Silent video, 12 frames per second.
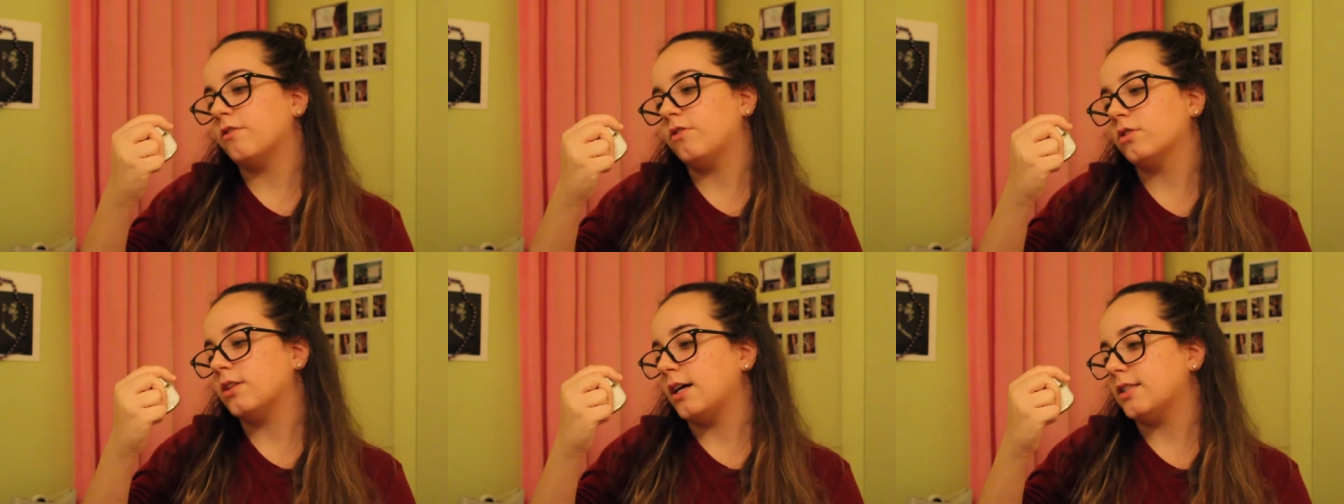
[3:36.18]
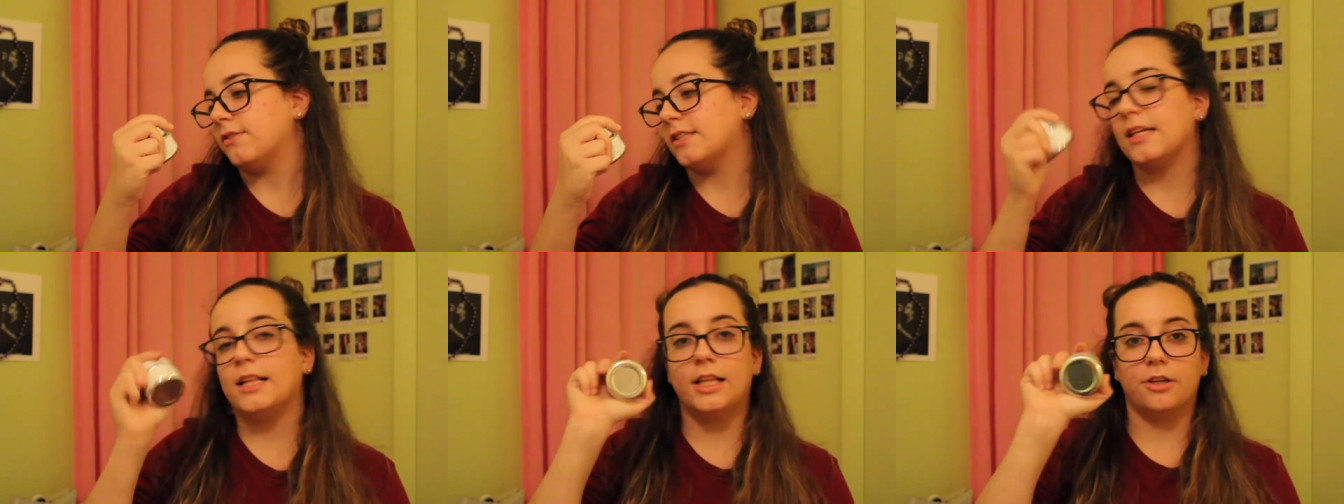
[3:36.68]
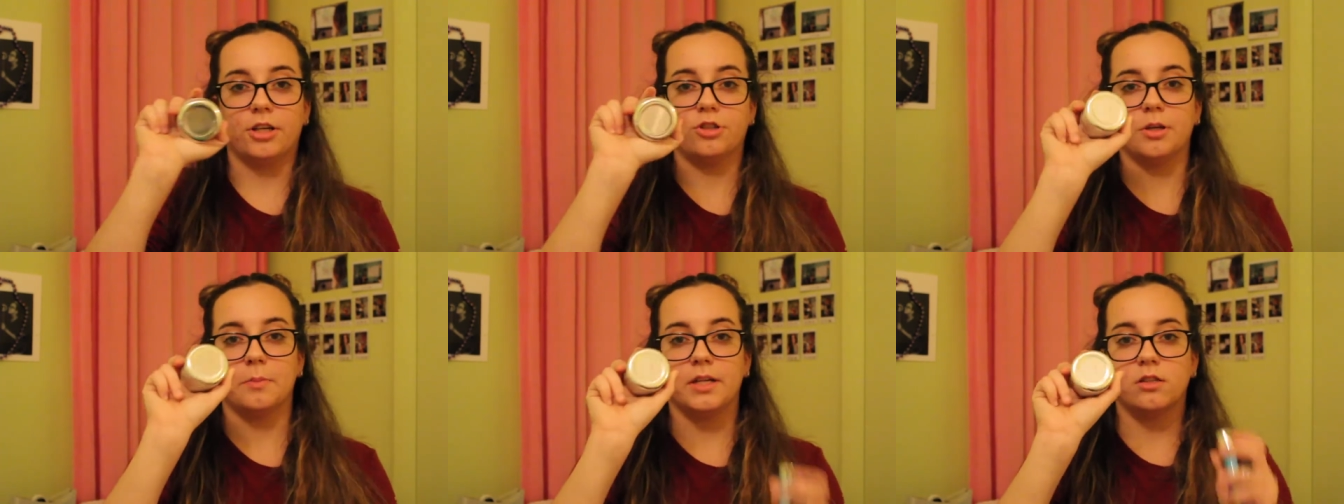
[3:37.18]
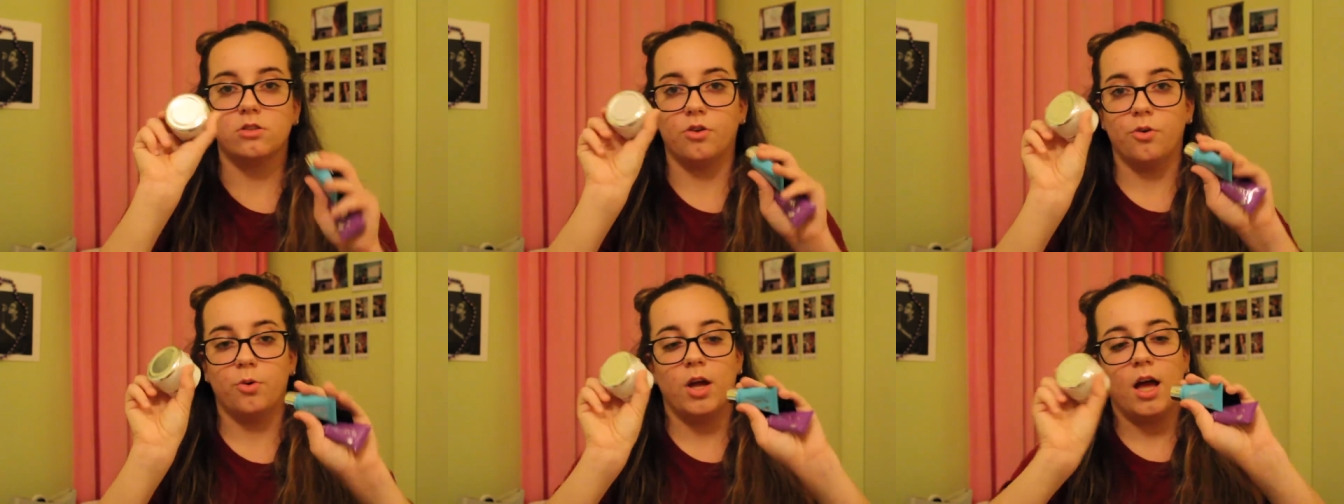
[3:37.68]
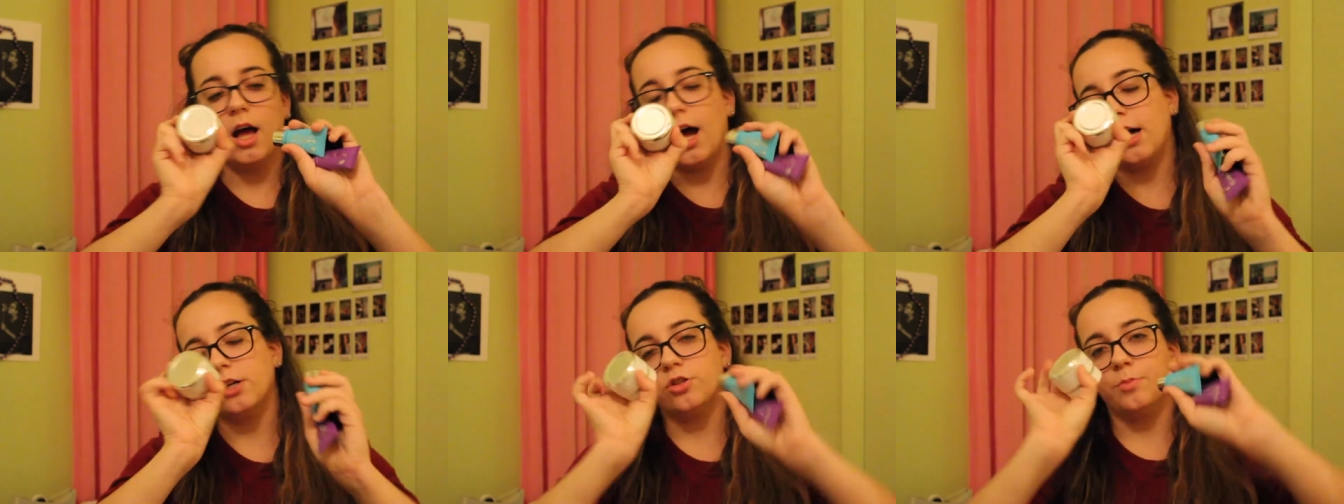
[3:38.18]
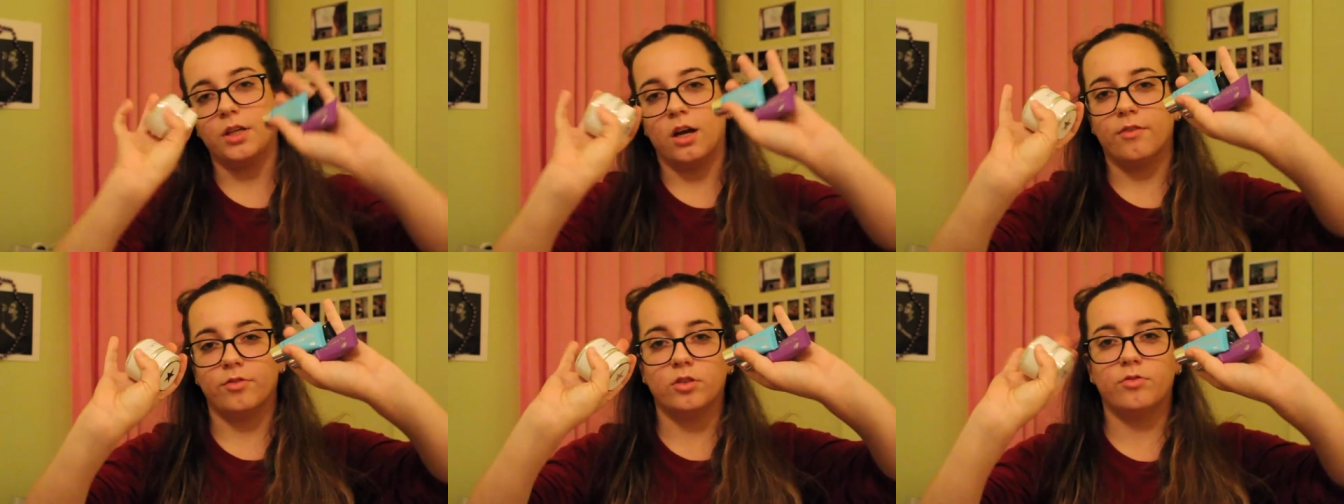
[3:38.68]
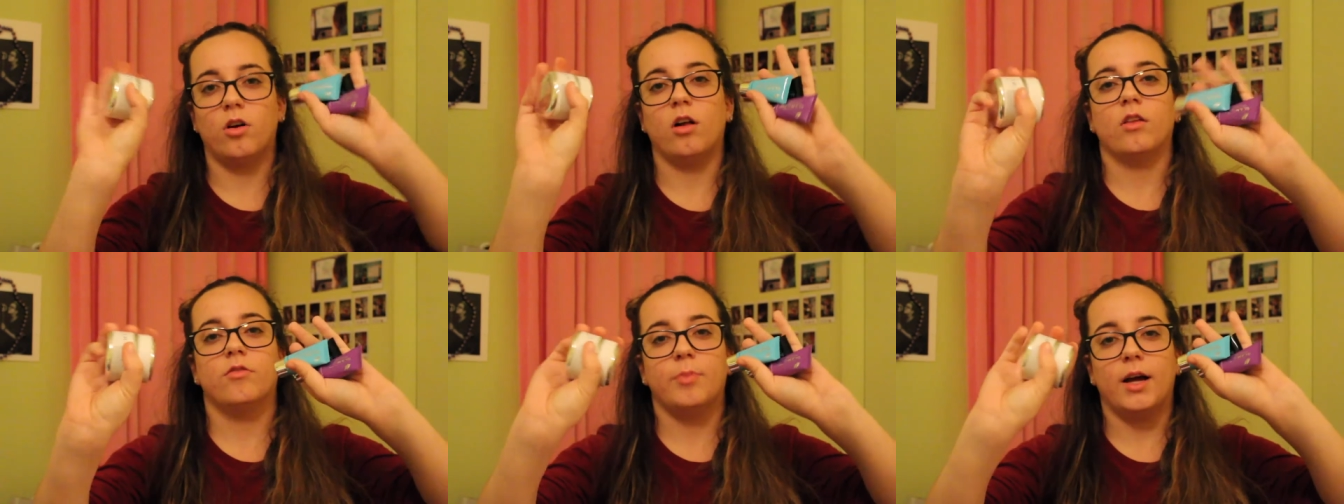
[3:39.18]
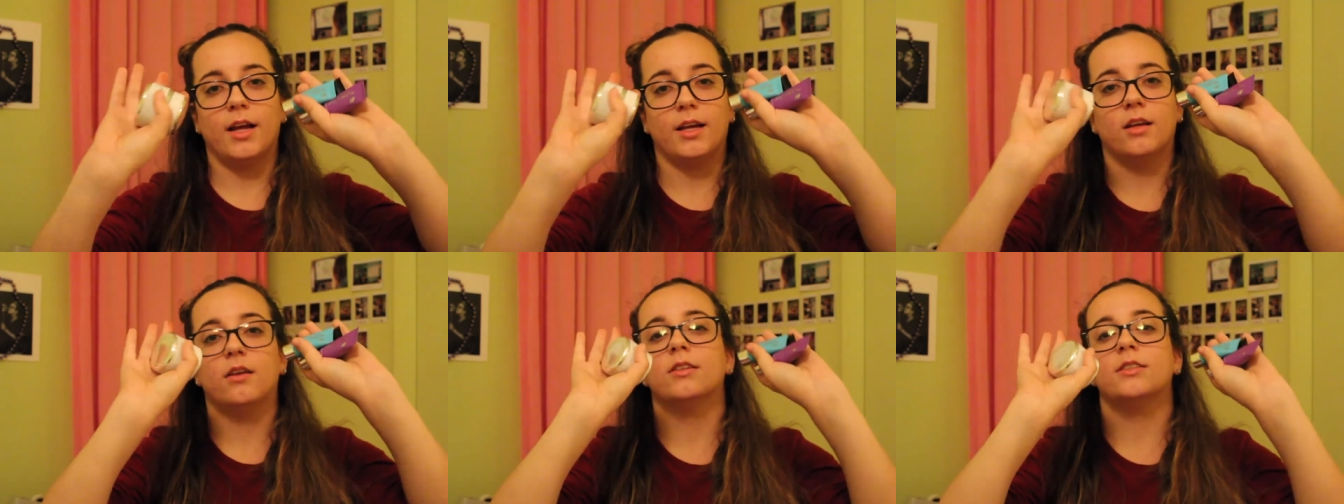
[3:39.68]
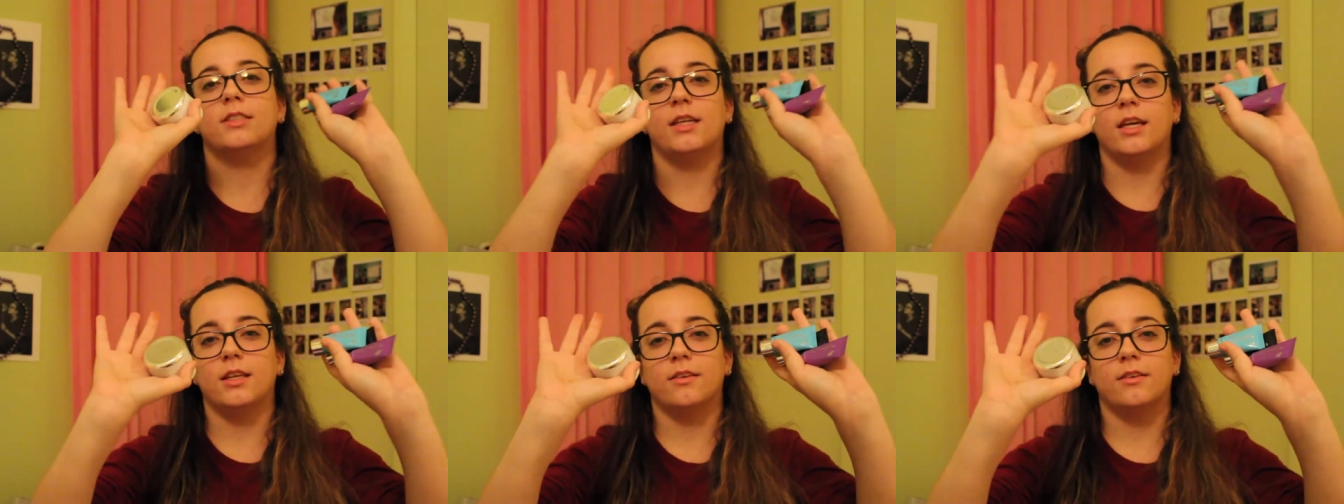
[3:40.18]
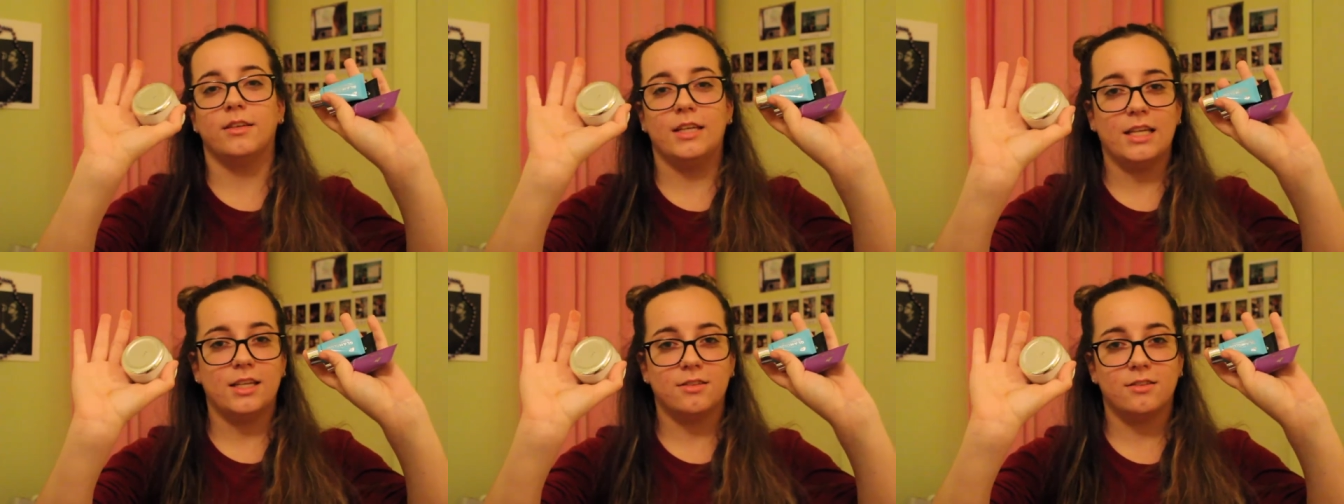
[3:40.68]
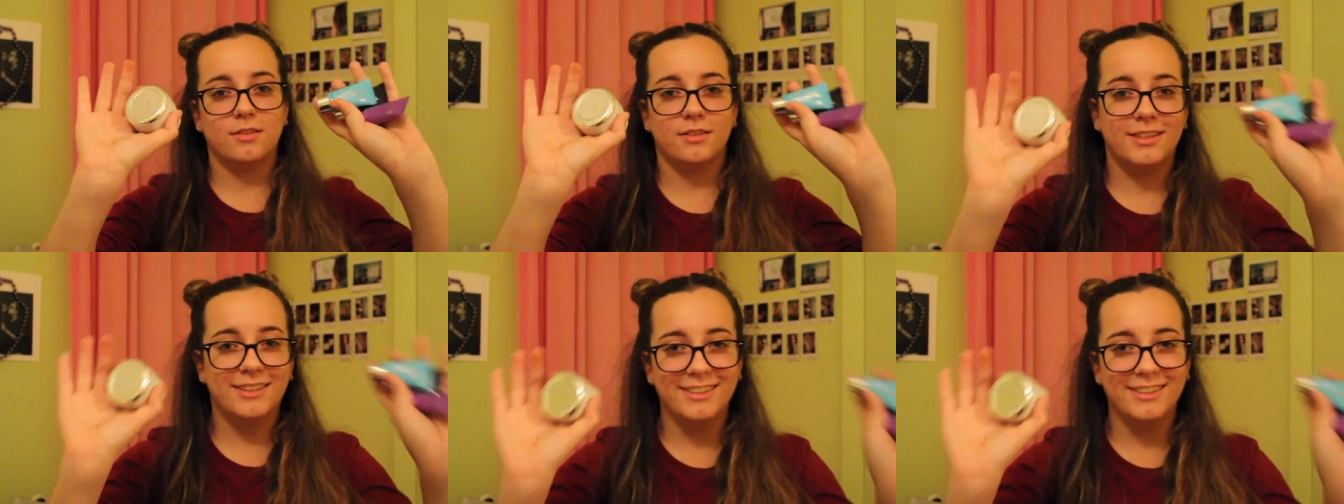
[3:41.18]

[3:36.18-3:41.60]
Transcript: the full size of is the clearing treatment. So I should be covered for all of my skin needs.